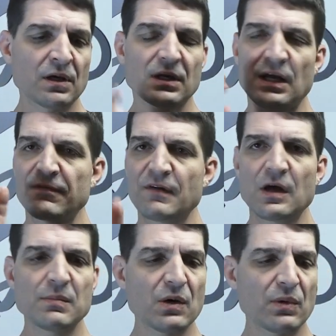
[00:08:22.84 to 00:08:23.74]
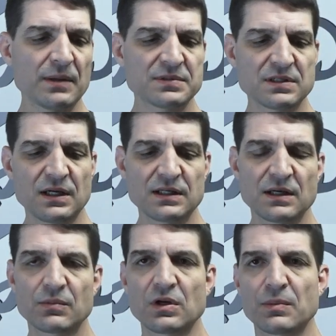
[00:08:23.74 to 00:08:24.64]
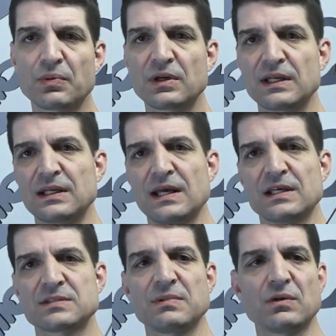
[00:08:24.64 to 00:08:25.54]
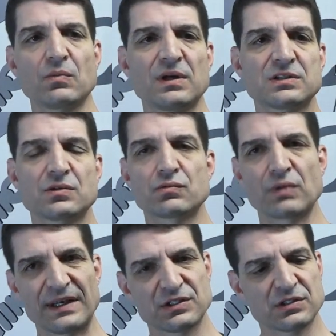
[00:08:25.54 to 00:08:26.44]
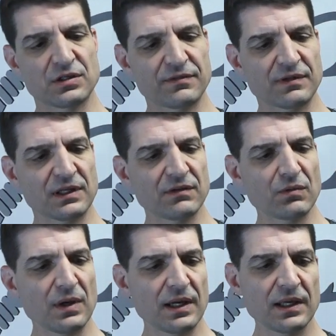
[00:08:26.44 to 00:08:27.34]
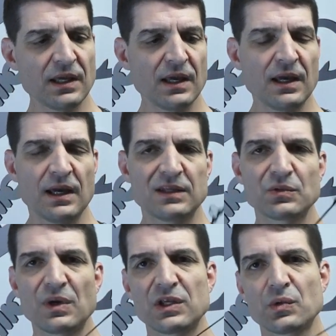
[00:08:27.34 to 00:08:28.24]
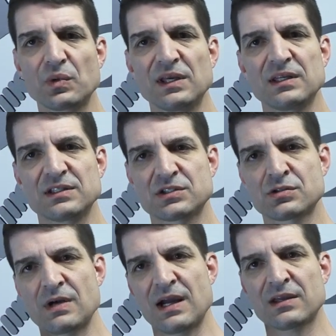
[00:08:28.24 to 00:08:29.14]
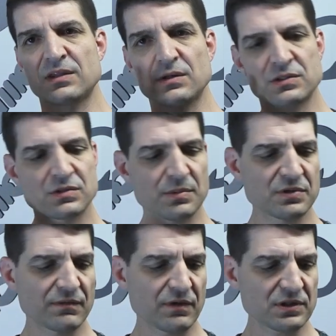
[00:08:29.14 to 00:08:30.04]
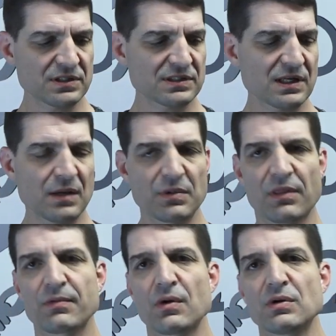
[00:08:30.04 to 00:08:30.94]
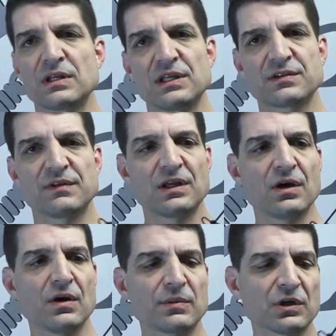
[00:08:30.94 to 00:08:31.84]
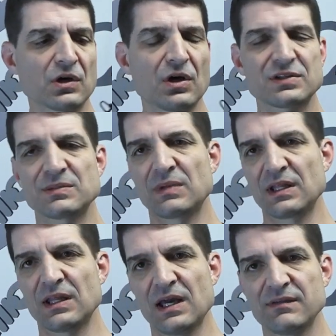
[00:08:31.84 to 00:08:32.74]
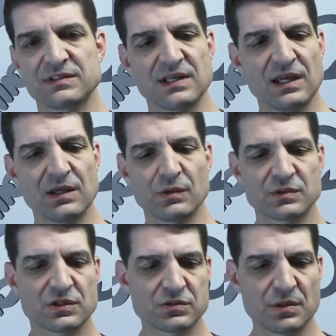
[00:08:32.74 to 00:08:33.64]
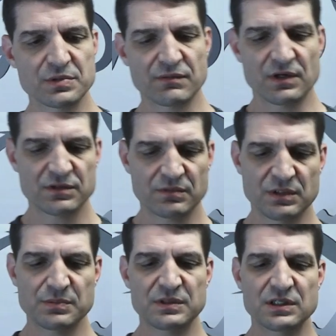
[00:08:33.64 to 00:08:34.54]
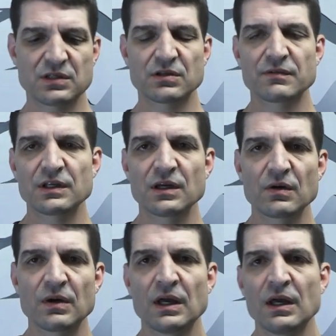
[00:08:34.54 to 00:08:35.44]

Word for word: Got to follow my website. I'm going to put an announcement when to register for the giveaway. And the way you win is track the scripture verses that I've been throwing in each video. I'm going to call somebody live and say, hey, what was the scripture verse from this particular video?